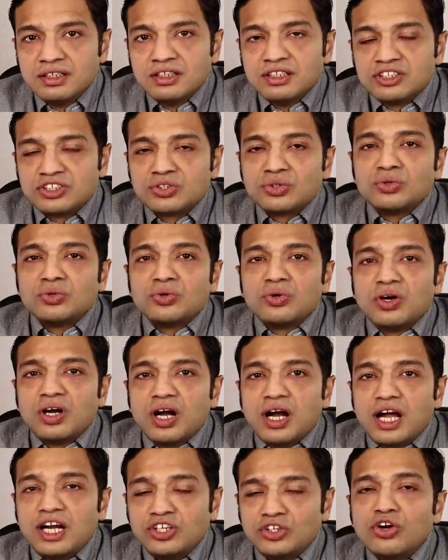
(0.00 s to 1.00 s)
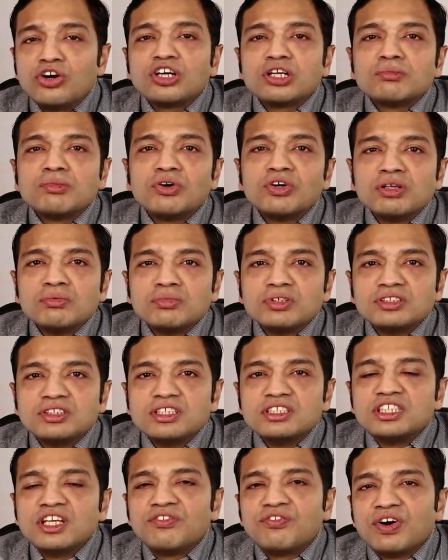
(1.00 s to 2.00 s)
So I talked about
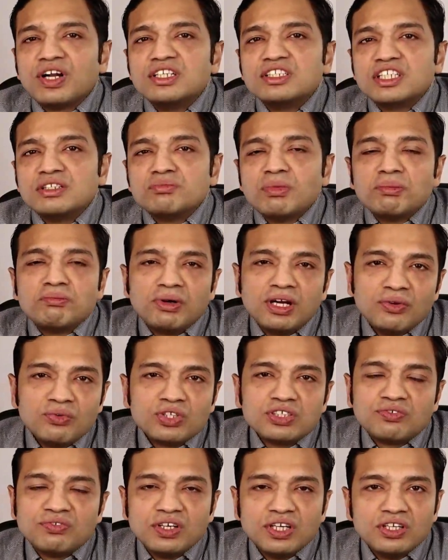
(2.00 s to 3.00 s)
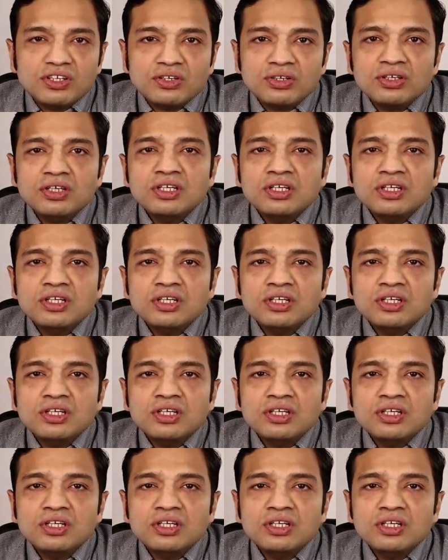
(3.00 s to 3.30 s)
emergency funds in my previous video.